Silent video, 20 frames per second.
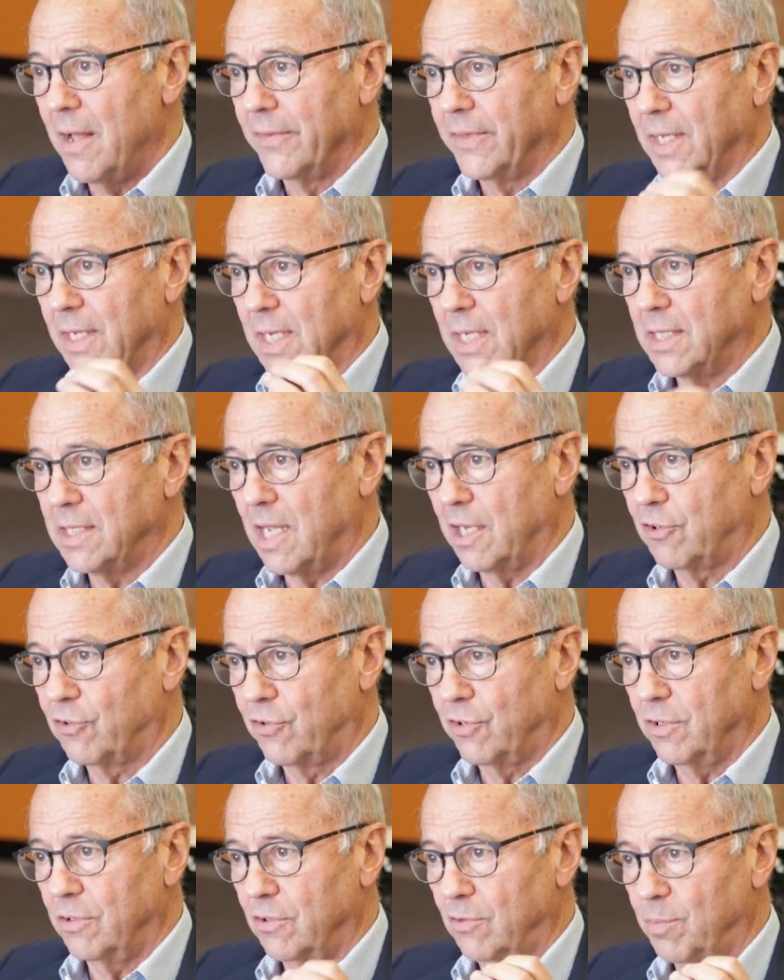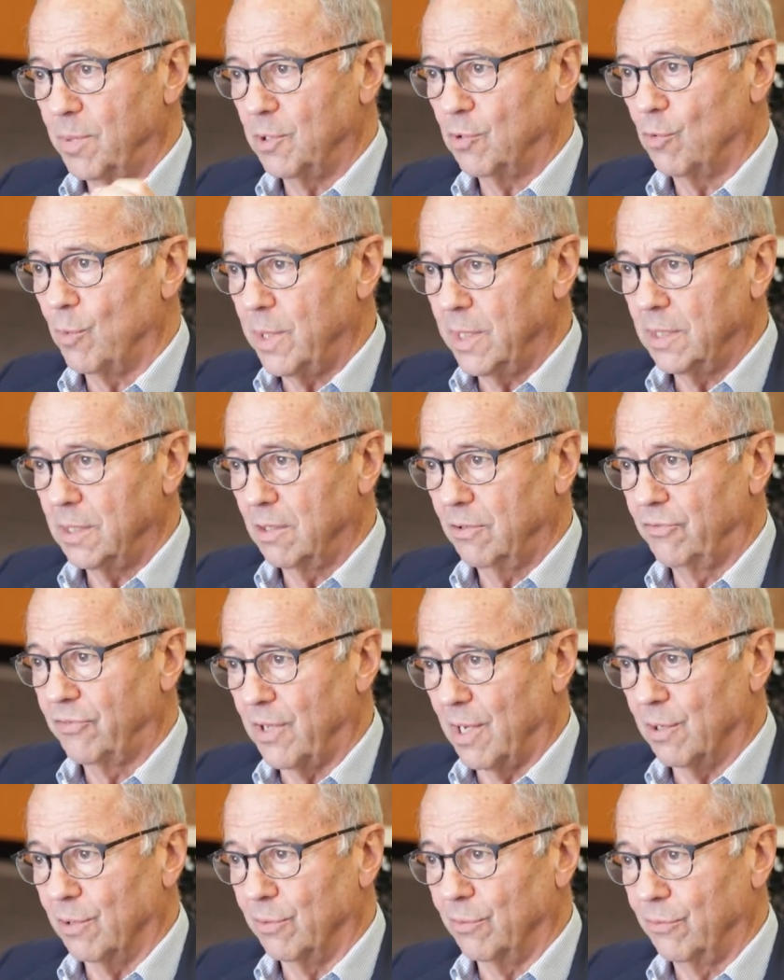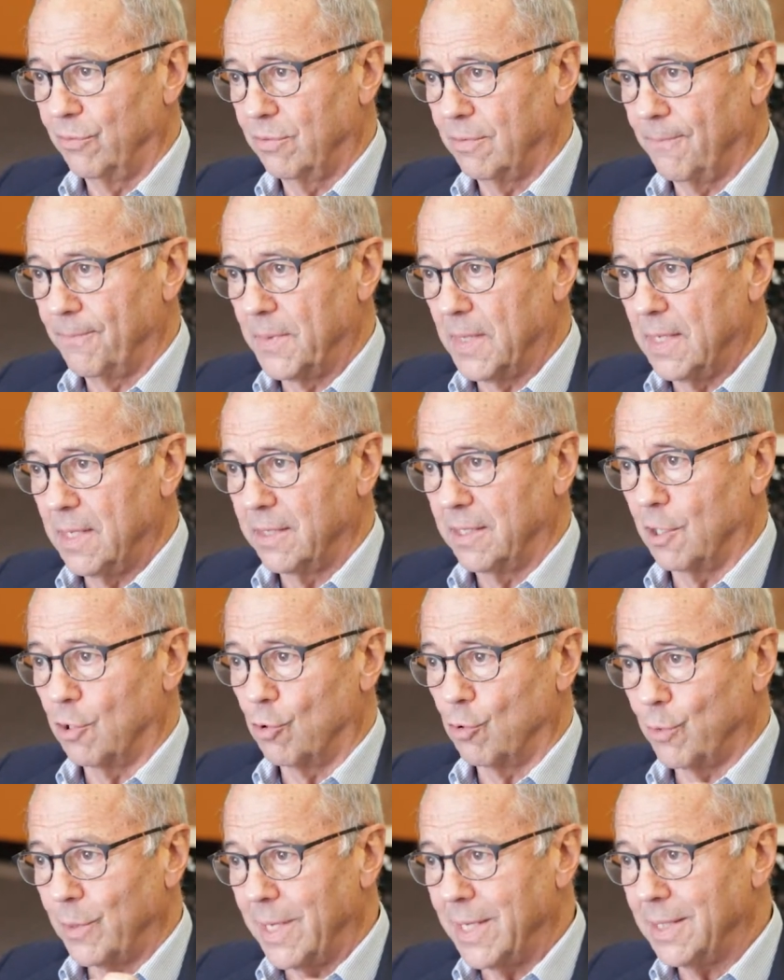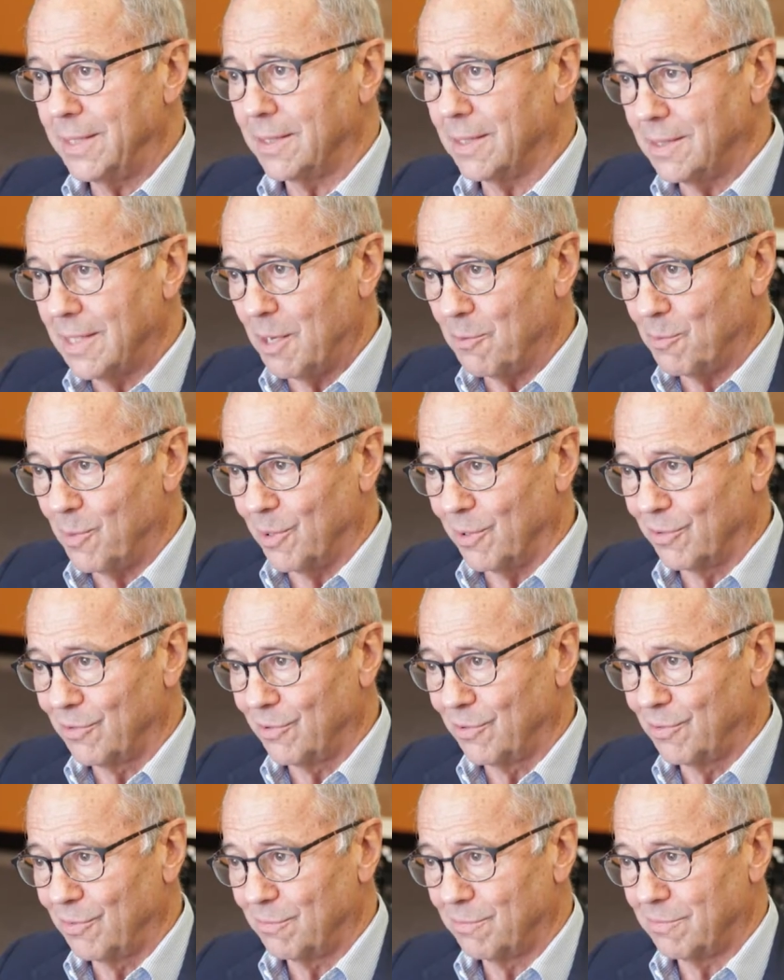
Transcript: The connections between the cells that create the networks